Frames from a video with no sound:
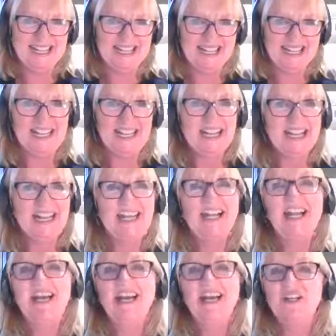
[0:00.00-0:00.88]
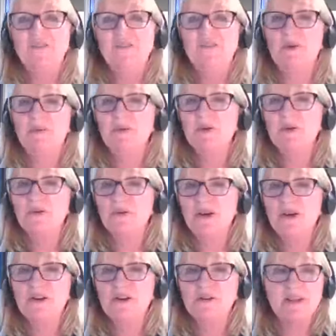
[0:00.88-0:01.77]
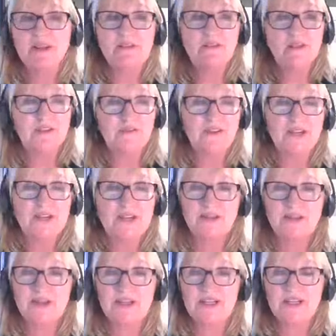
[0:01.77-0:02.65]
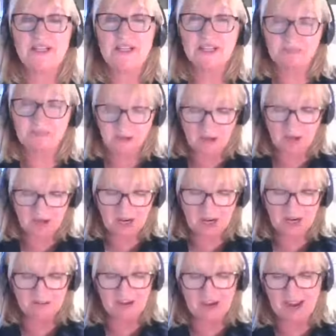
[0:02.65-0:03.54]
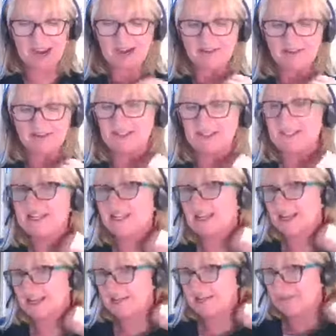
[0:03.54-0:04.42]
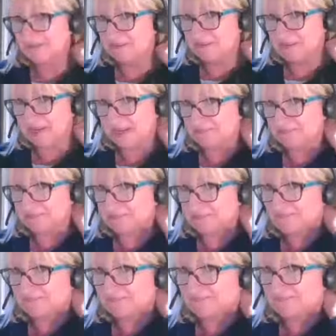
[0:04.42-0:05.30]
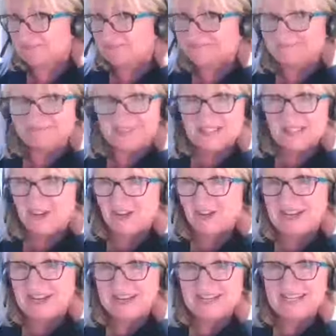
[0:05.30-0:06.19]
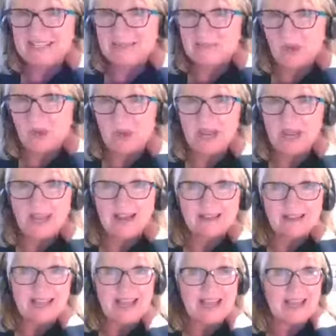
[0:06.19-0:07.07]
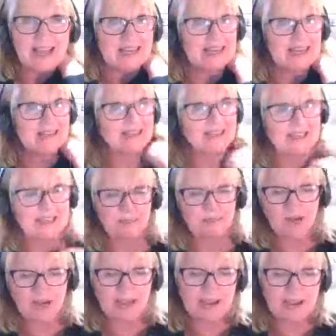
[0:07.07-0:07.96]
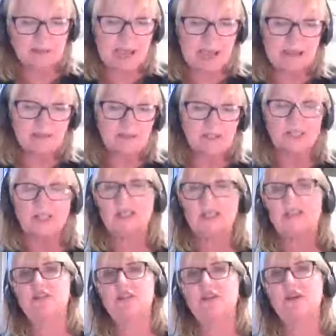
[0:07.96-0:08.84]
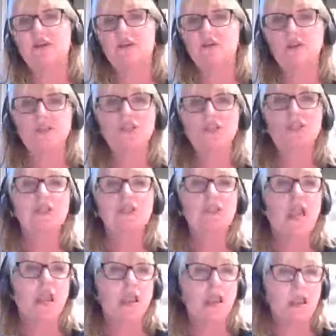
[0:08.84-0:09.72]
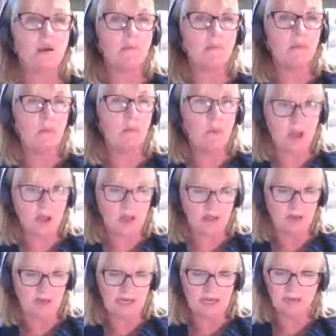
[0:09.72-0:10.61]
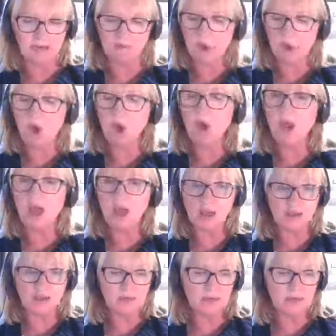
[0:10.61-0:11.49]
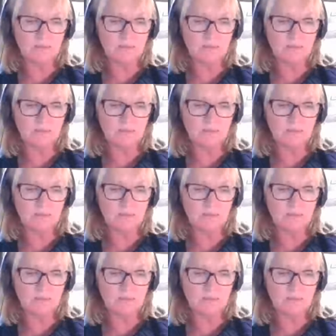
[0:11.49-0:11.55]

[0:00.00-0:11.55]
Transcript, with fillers: you're probably all groan at me for the first question in the potluck round, but sorry, it is potluck, and this is what came out. So question number one in potluck